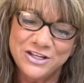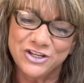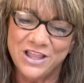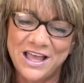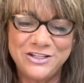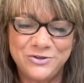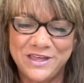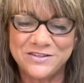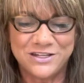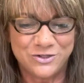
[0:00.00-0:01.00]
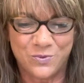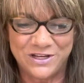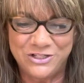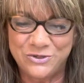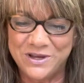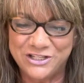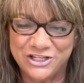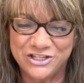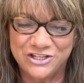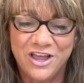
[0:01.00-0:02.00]
July 2022
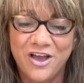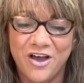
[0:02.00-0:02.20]
edition